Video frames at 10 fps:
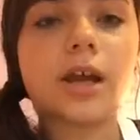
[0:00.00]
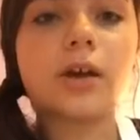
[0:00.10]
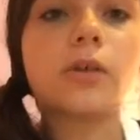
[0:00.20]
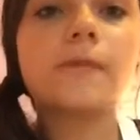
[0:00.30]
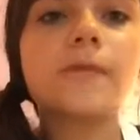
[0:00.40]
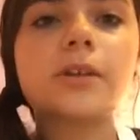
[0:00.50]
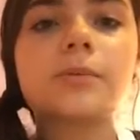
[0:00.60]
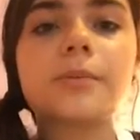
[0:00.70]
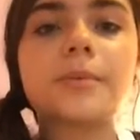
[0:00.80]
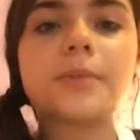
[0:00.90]
I hopefully
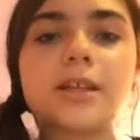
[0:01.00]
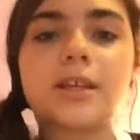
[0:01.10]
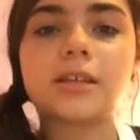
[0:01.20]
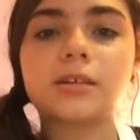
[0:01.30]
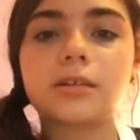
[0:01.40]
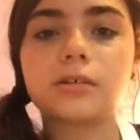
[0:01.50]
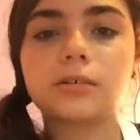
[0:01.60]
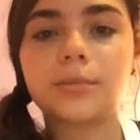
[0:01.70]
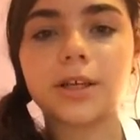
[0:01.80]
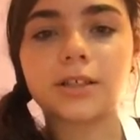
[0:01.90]
will be making
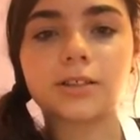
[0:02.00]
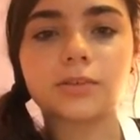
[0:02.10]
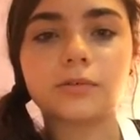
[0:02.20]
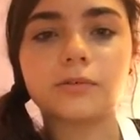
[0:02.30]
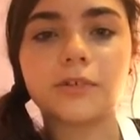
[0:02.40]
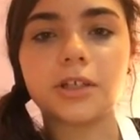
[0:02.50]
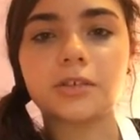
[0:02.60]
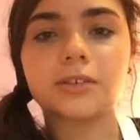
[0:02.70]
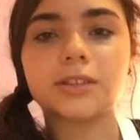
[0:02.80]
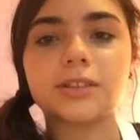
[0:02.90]
back to school
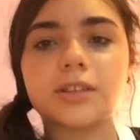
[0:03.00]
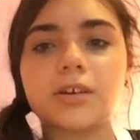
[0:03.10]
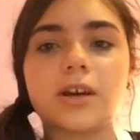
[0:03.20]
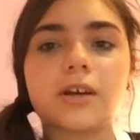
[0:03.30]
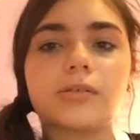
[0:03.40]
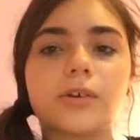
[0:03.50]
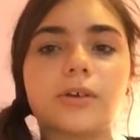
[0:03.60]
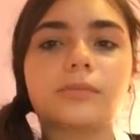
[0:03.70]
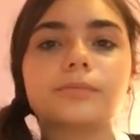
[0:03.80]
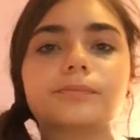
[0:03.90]
videos this year. I don't
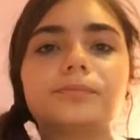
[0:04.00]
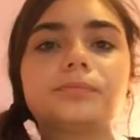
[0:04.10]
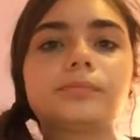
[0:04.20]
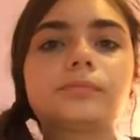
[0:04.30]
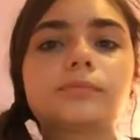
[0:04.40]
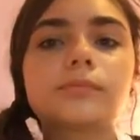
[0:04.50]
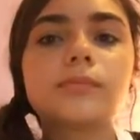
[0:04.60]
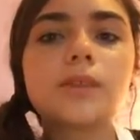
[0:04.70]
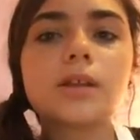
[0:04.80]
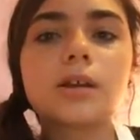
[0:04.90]
know.
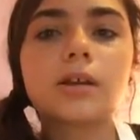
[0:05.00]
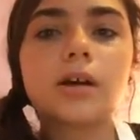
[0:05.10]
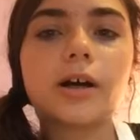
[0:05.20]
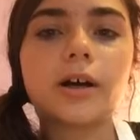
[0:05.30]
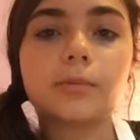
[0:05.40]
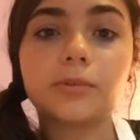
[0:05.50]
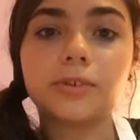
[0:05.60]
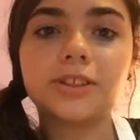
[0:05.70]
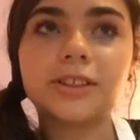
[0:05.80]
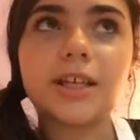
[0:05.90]
Um,
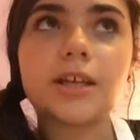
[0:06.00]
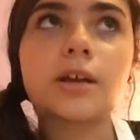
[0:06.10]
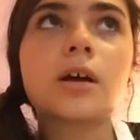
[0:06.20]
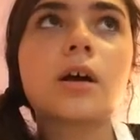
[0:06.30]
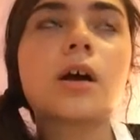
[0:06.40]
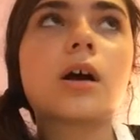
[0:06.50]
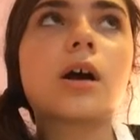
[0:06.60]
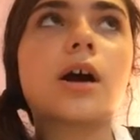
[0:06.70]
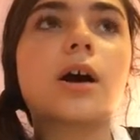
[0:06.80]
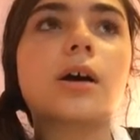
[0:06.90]
we'll see.
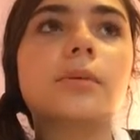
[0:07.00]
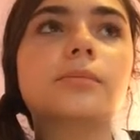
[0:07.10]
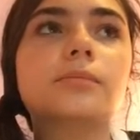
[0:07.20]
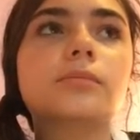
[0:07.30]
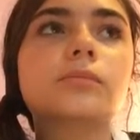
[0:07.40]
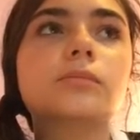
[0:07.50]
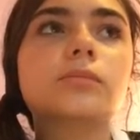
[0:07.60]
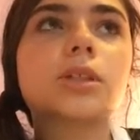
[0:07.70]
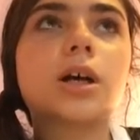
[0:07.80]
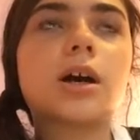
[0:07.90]
Um,
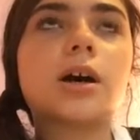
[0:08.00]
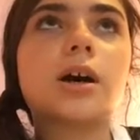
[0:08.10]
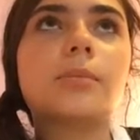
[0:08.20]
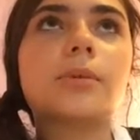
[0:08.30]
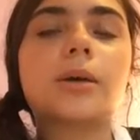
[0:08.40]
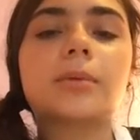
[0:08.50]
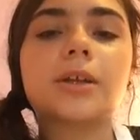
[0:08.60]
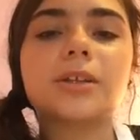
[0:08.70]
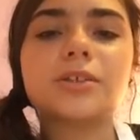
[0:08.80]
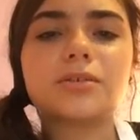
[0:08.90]
I'm probably
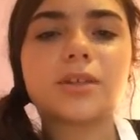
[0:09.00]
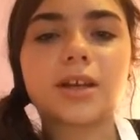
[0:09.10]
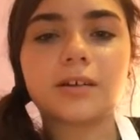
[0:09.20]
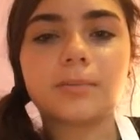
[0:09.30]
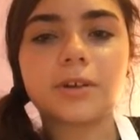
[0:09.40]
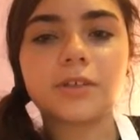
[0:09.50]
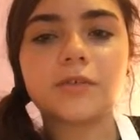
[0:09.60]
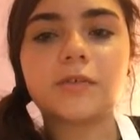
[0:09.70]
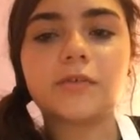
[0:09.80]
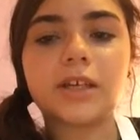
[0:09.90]
gonna do like a bunch
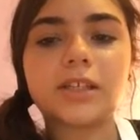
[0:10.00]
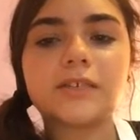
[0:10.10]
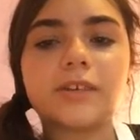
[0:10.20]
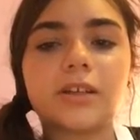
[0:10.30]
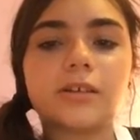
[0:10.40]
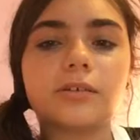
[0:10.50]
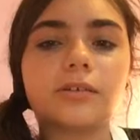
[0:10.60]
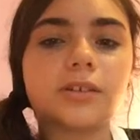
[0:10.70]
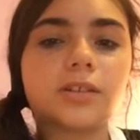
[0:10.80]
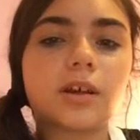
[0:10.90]
of advice
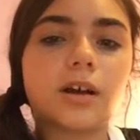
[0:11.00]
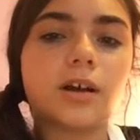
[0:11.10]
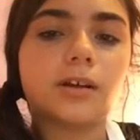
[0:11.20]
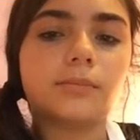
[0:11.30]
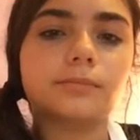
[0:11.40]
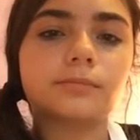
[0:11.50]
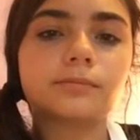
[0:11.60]
videos um,